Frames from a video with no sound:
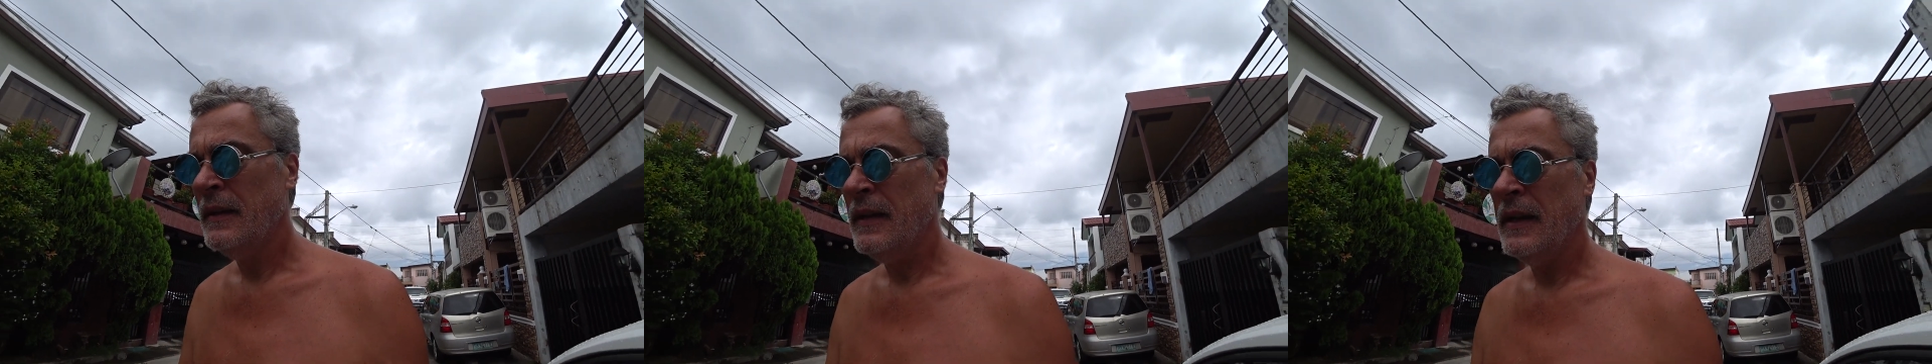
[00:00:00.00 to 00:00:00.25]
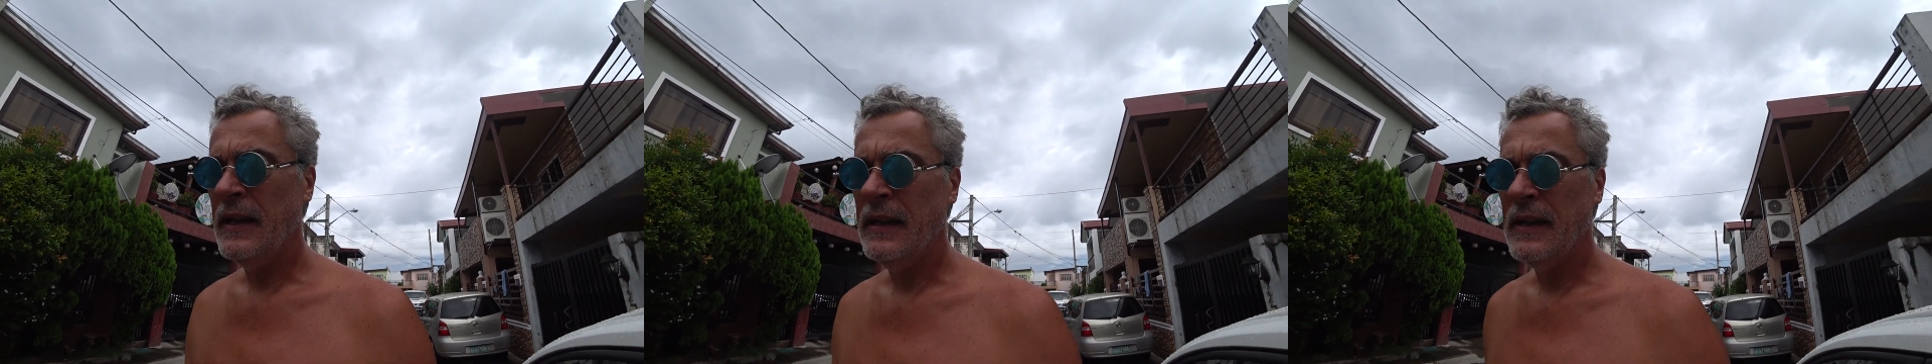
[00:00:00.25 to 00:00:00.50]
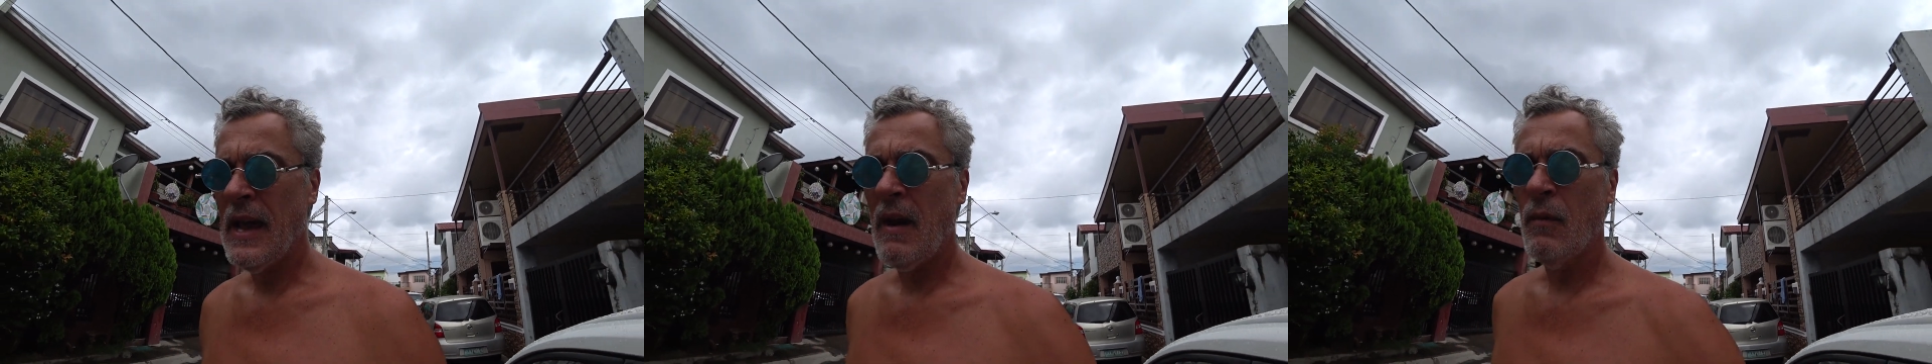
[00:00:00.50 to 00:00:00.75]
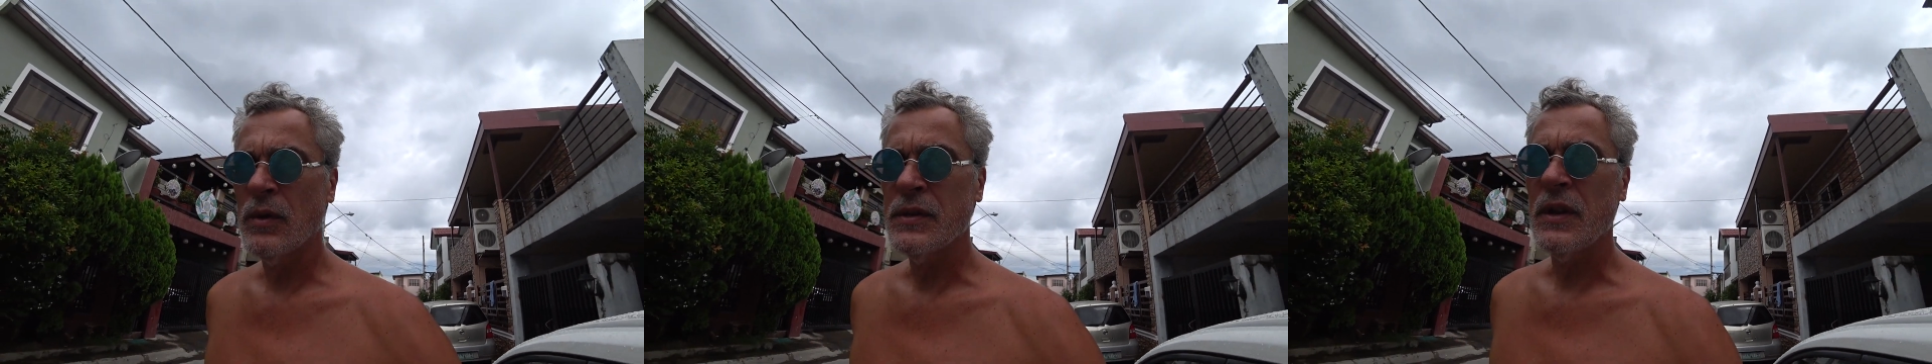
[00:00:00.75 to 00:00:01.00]
And now
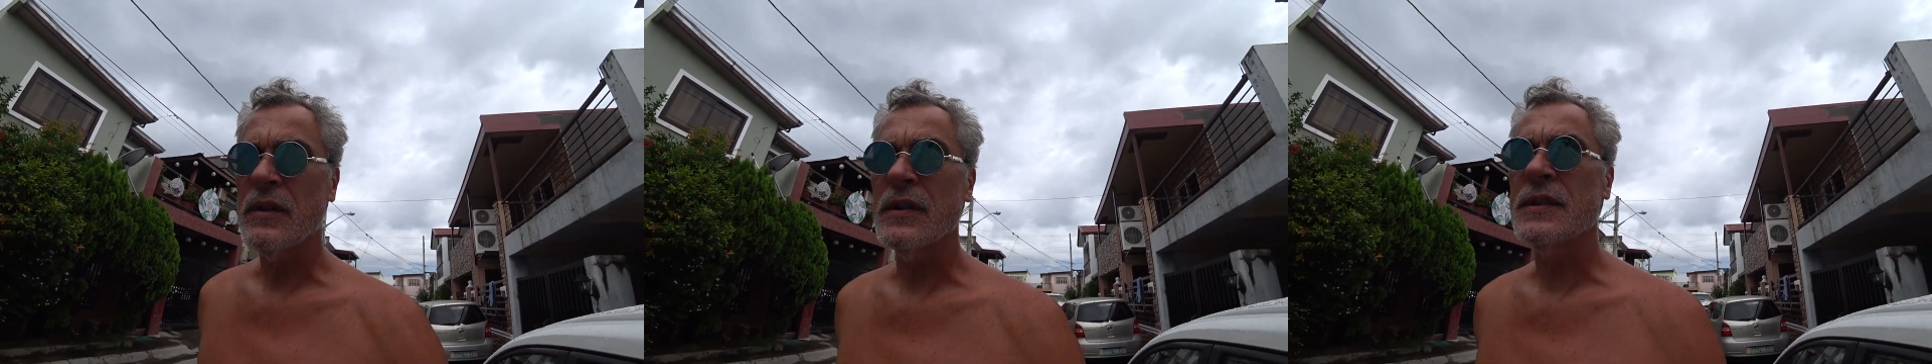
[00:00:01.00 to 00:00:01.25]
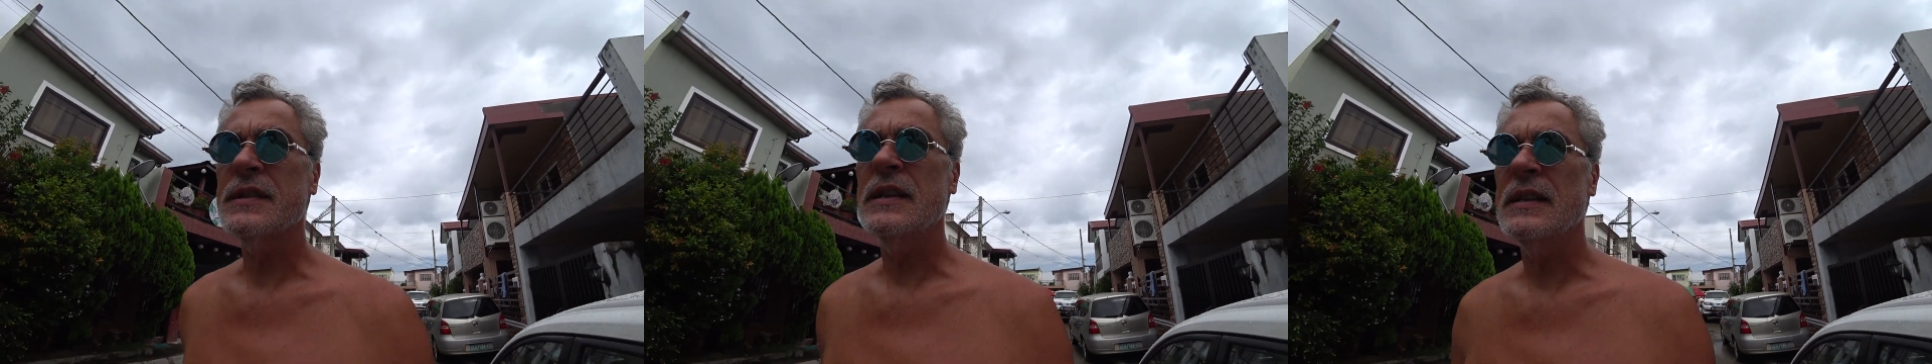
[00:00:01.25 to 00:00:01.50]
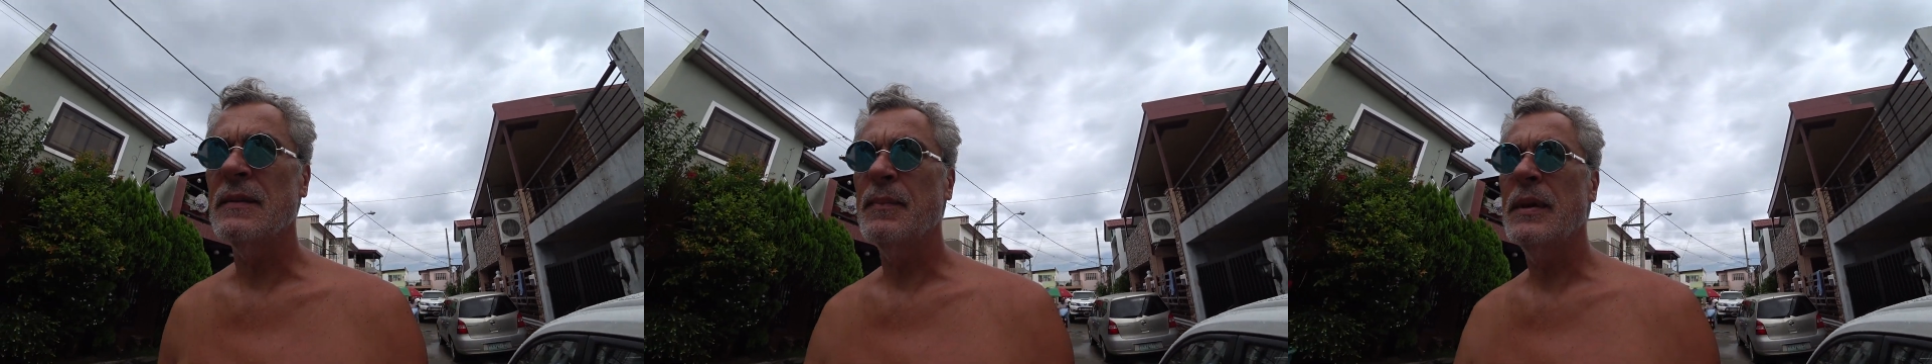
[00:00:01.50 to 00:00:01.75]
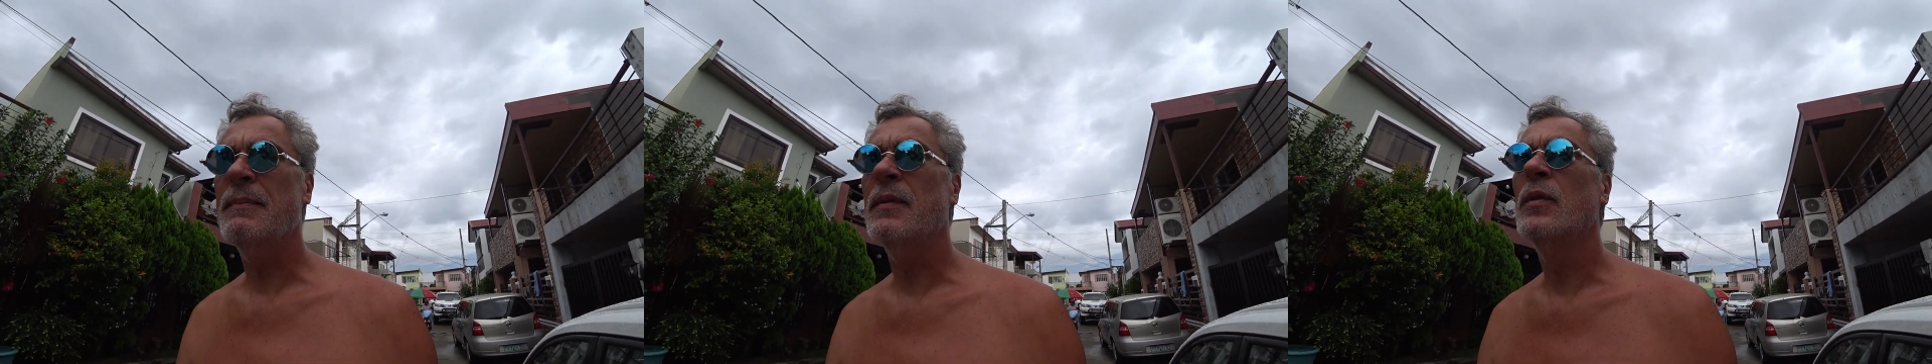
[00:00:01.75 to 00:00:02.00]
we're starting to see that
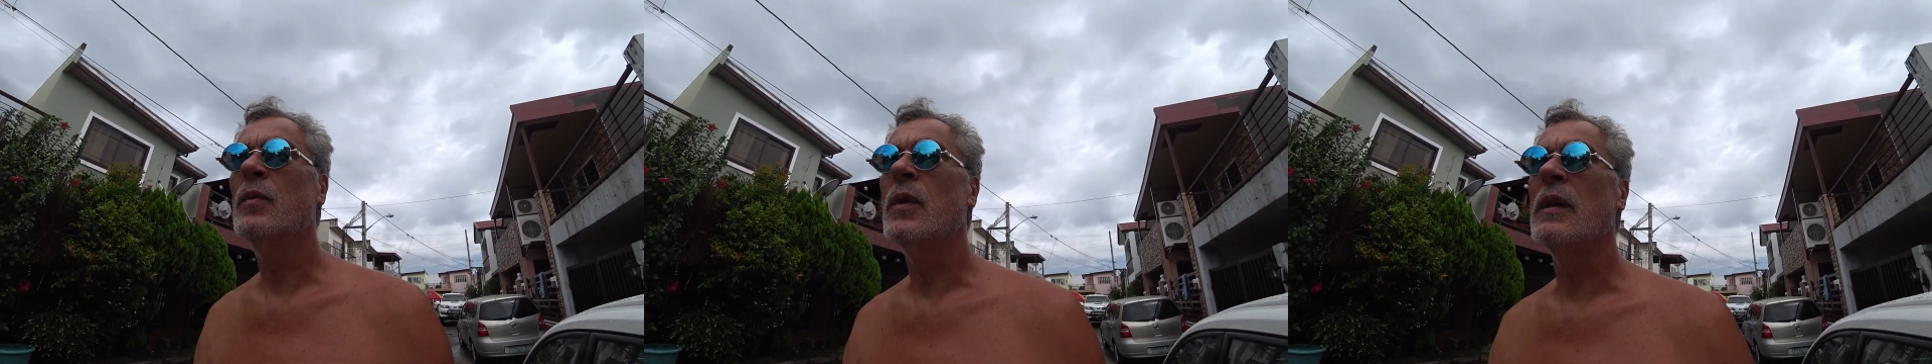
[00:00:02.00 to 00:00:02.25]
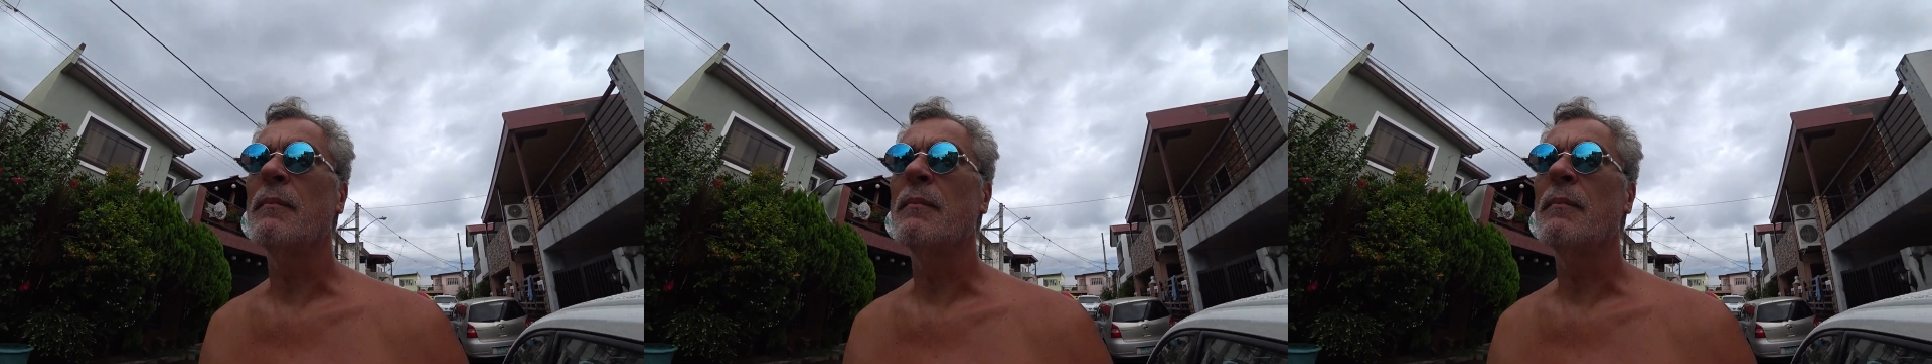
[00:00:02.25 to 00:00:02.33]
people who wear